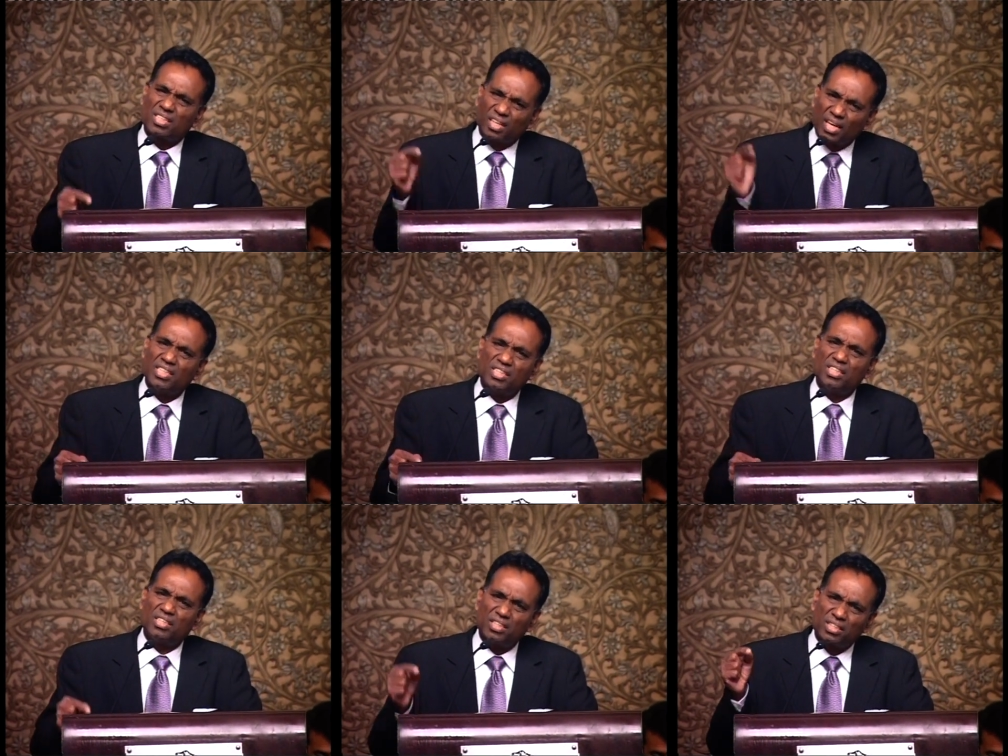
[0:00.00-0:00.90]
Christ
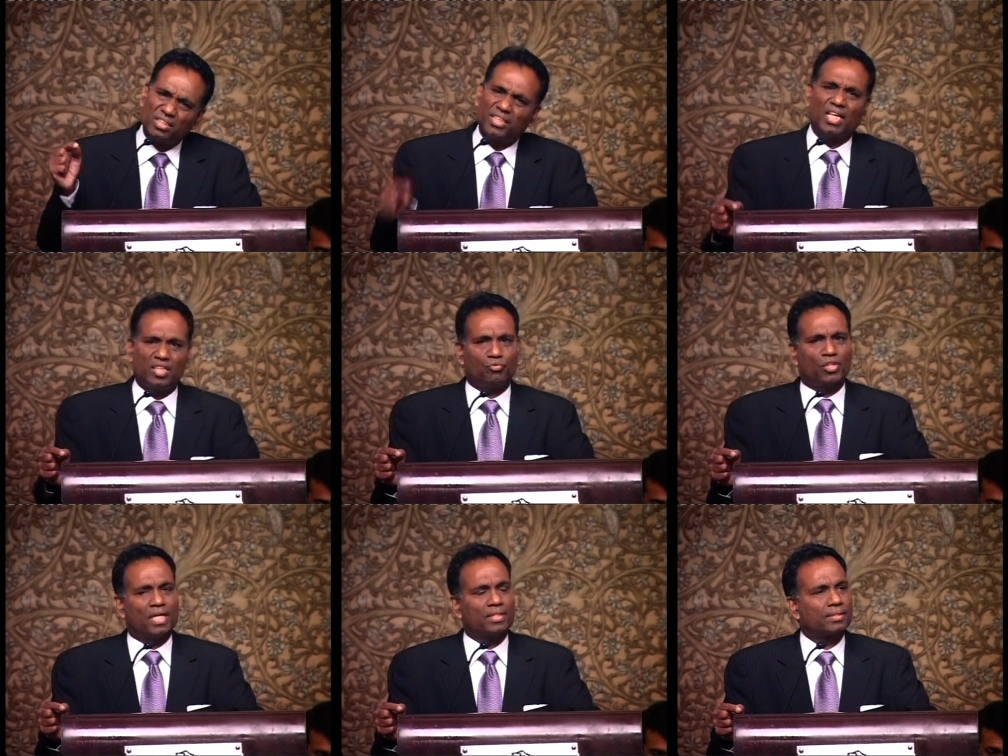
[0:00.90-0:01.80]
Jesus died
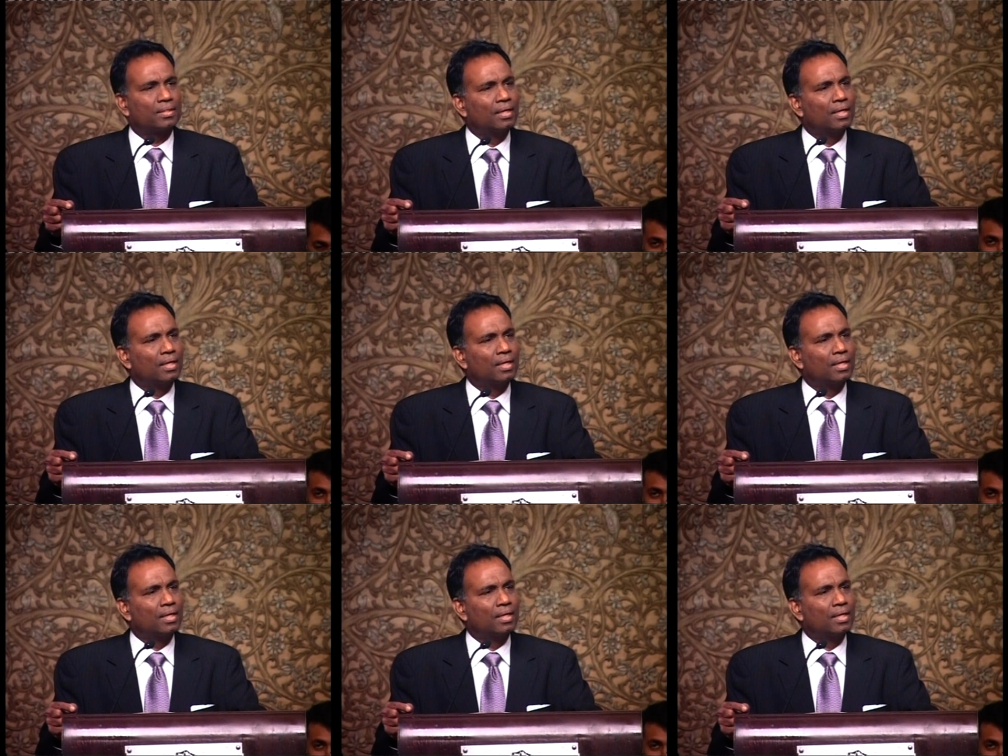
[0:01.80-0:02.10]
for us.